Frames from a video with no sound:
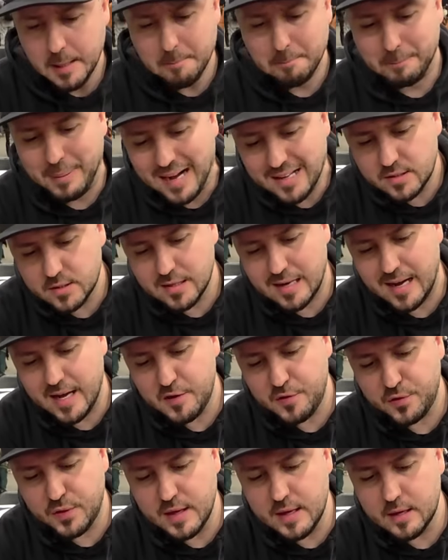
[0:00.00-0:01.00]
But I
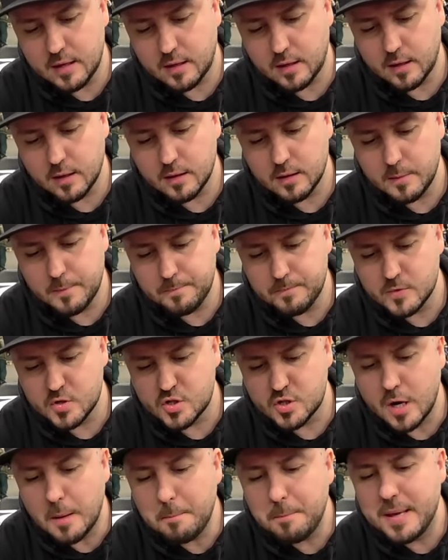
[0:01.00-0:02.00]
think
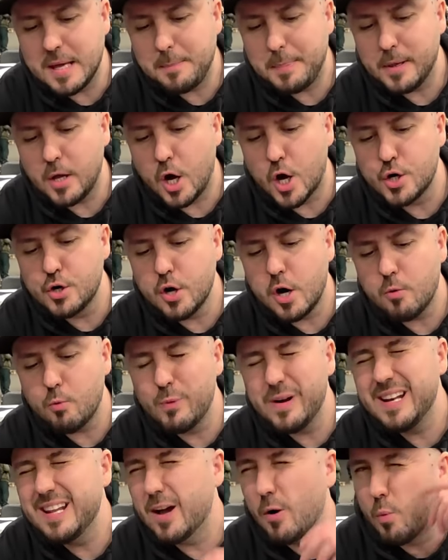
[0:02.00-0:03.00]
some people are not
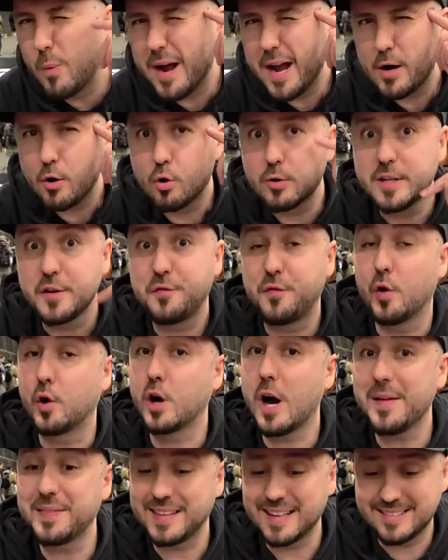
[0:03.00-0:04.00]
really aware, or they
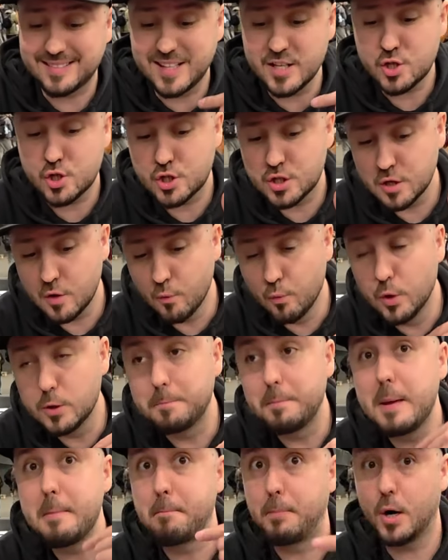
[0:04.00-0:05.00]
forgot that this would
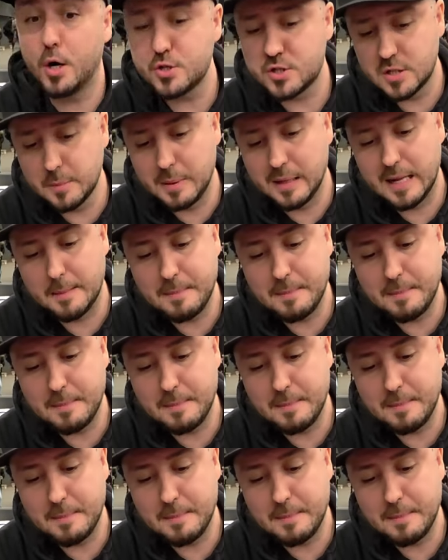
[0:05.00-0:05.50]
be possible.